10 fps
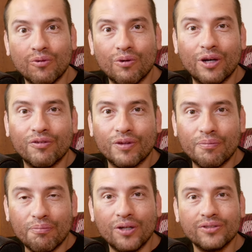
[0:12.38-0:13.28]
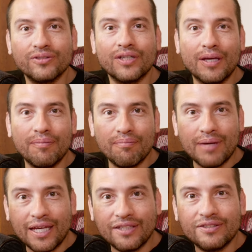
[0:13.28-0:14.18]
one of the most
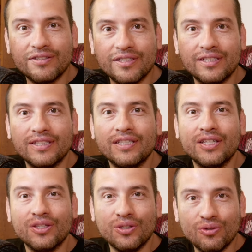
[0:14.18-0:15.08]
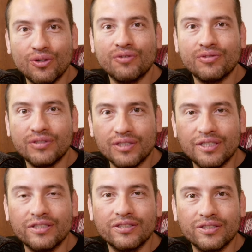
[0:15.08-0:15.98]
amazing
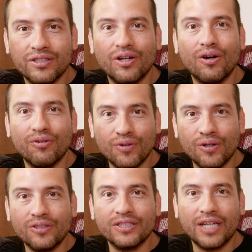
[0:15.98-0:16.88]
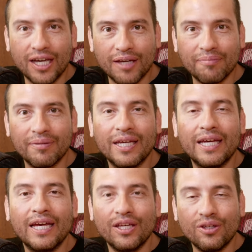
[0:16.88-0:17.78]
UFCs of all time,
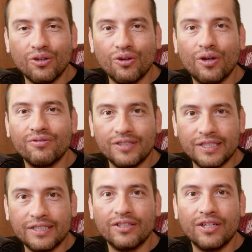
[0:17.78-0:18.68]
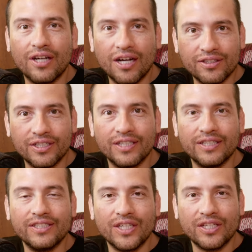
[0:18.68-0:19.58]
UFC
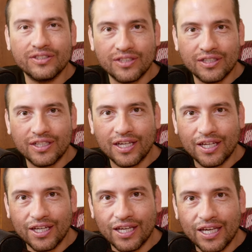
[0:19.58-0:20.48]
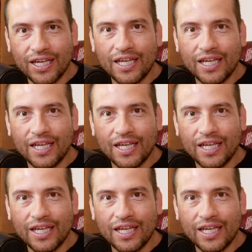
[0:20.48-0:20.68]
300. Yesterday,